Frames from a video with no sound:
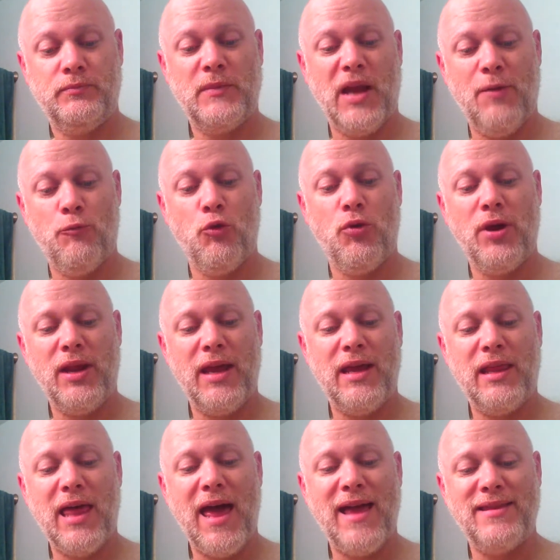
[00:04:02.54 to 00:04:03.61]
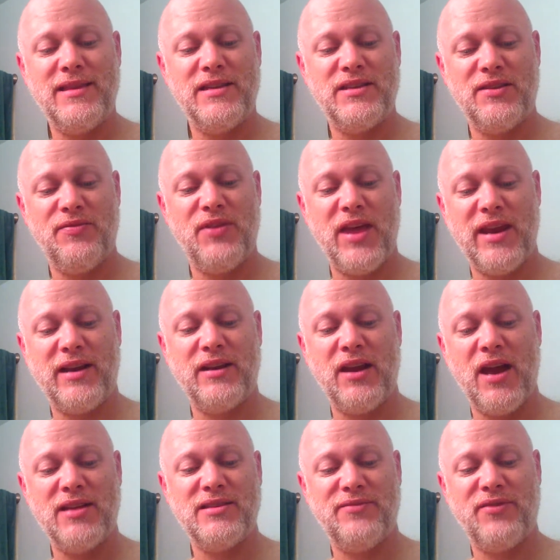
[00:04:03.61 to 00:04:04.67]
I'm really glad that synthetic
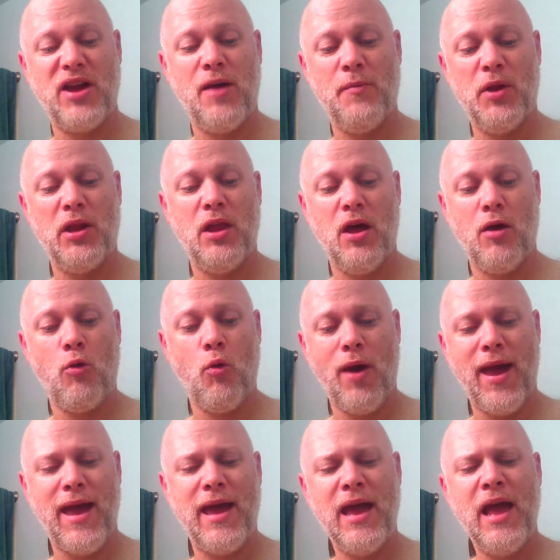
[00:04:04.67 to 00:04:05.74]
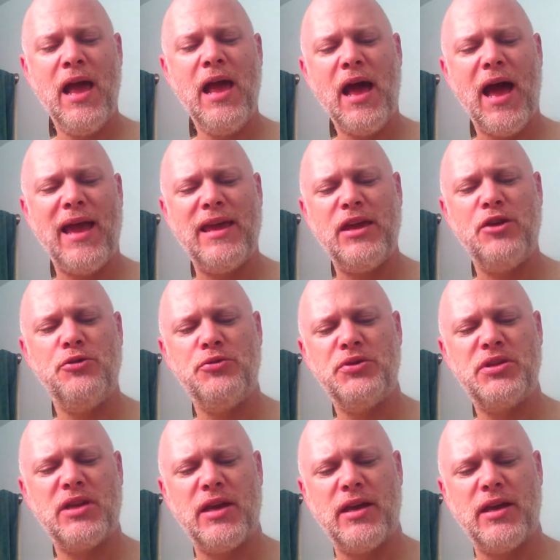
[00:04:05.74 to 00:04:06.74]
knots have come a long way. I used